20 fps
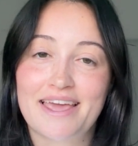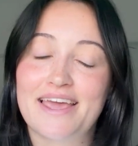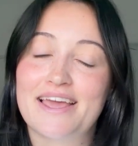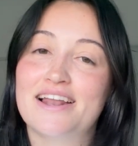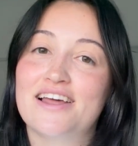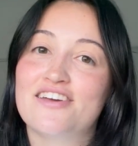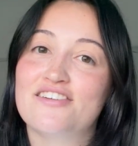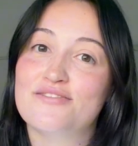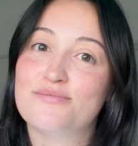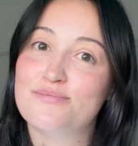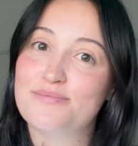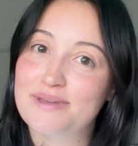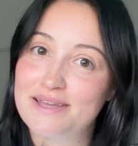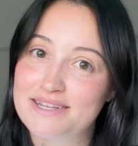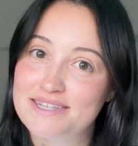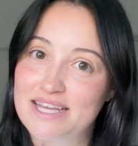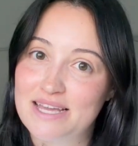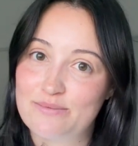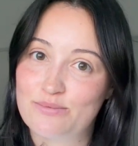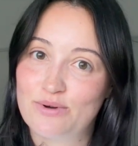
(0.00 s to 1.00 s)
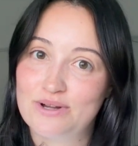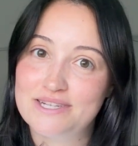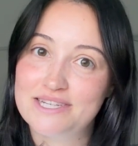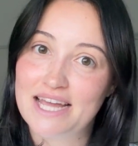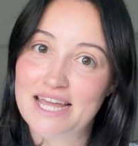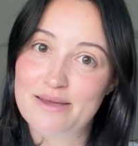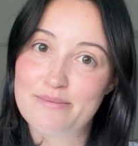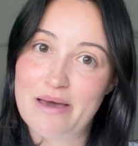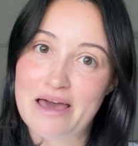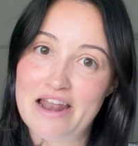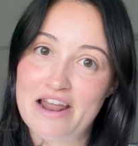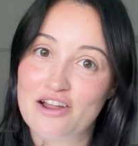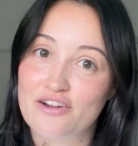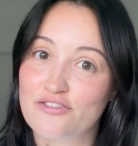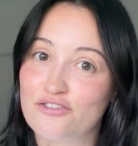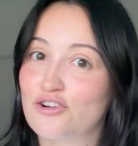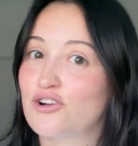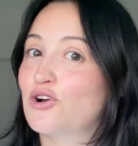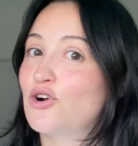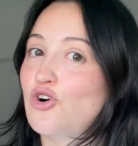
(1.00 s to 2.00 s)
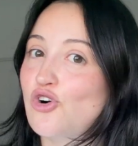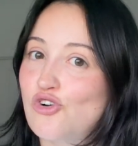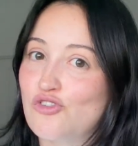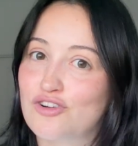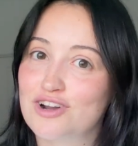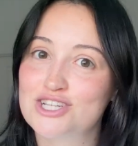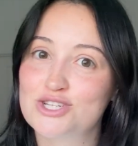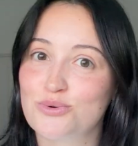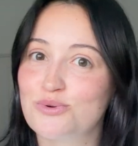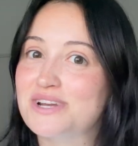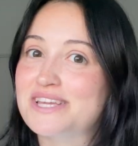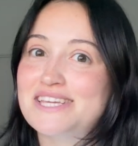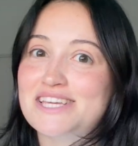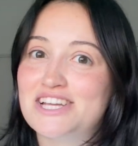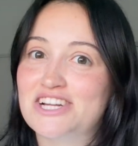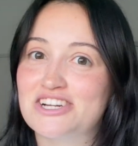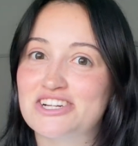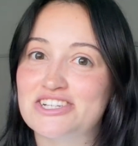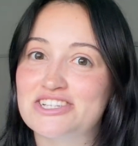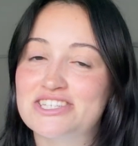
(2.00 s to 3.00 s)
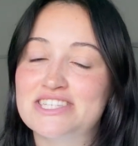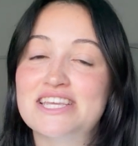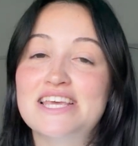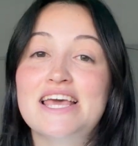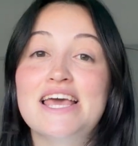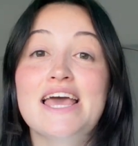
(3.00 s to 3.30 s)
and I've been type 1 diabetic for over 20 years.